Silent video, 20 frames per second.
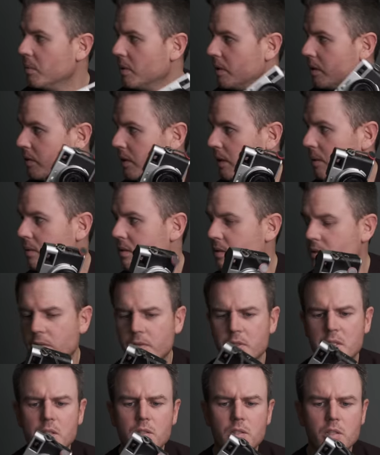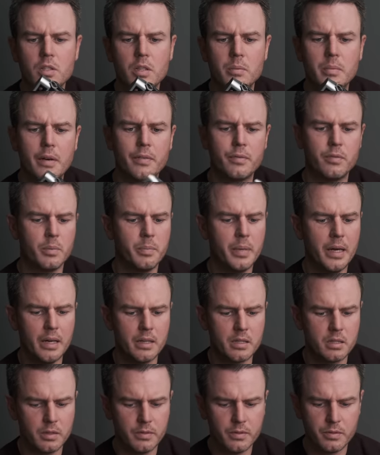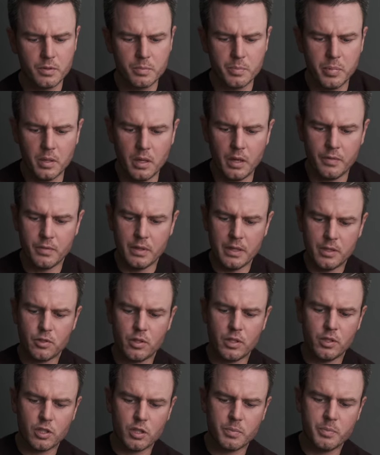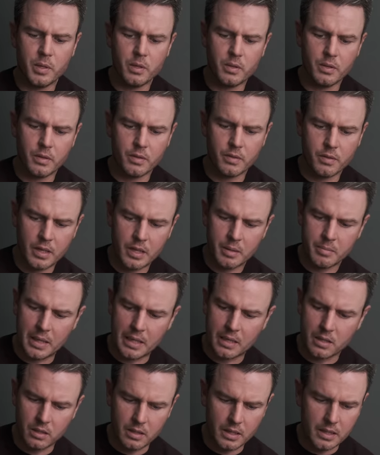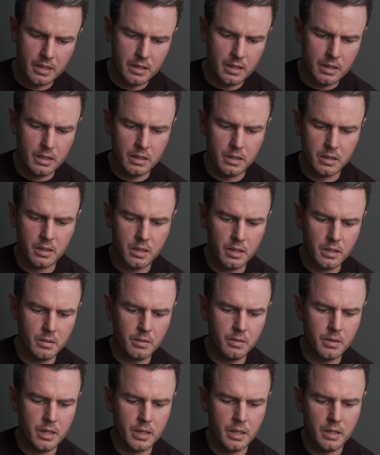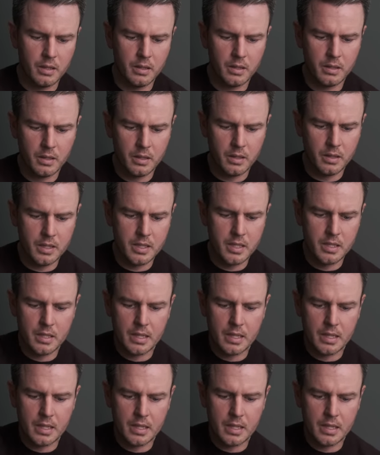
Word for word: with the grip because obviously it's just come back for repair. So I've, put, I've literally just put the thing back on it and uh, the this is